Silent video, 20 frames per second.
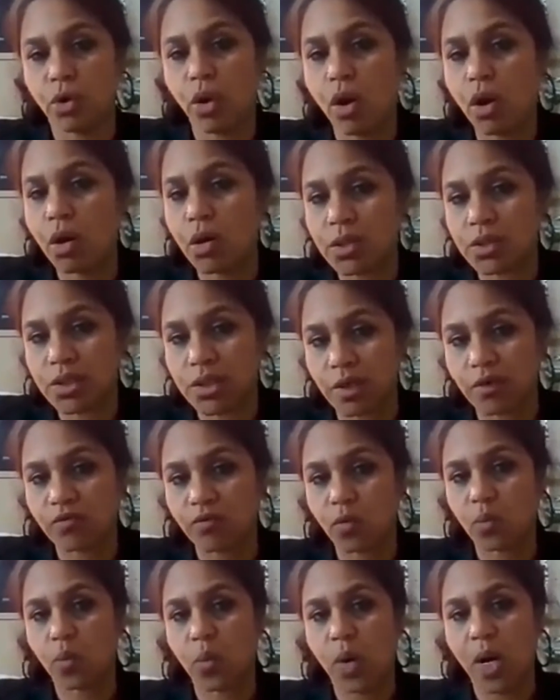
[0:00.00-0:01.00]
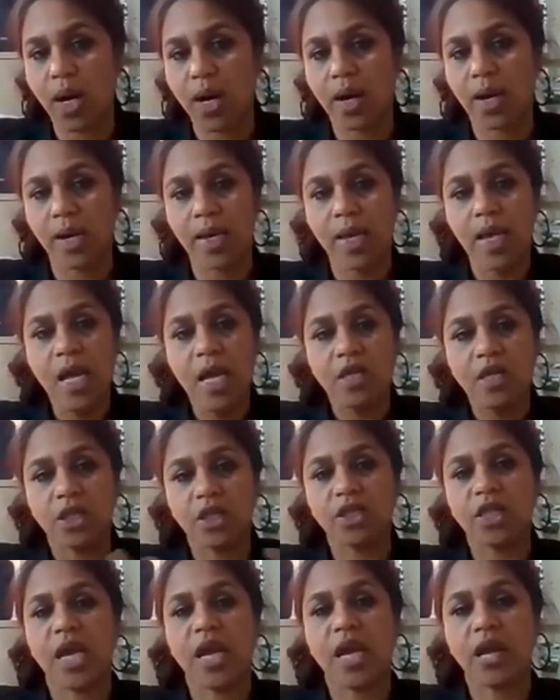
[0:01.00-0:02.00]
cause of why the
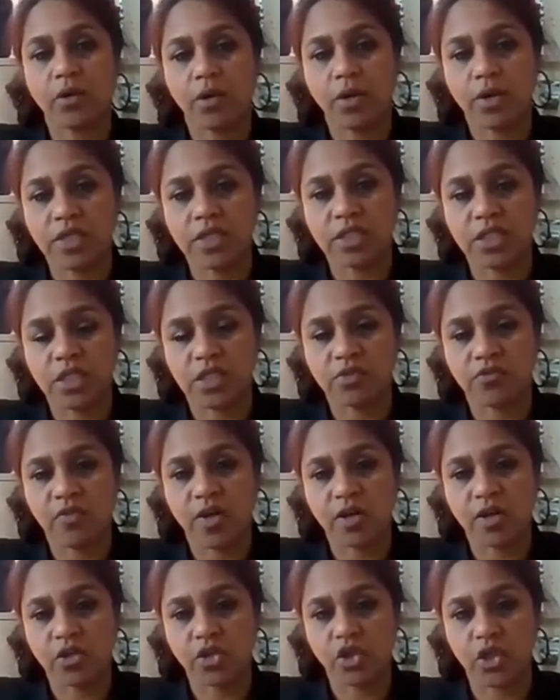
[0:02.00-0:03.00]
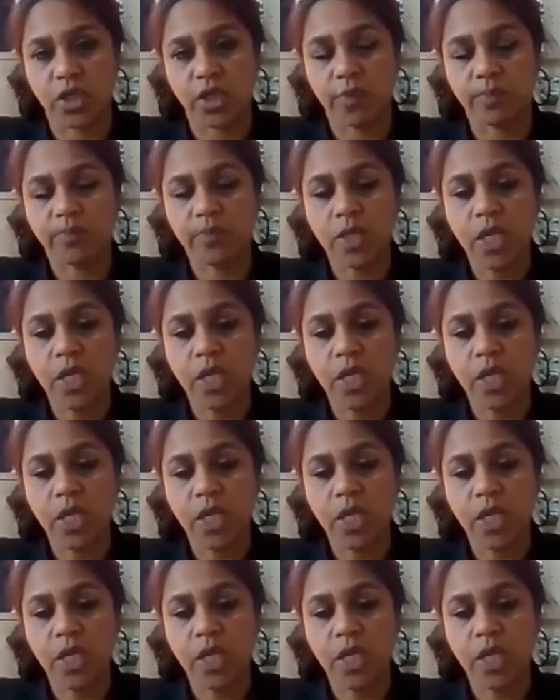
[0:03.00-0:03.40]
thyroid is dysfunctioning.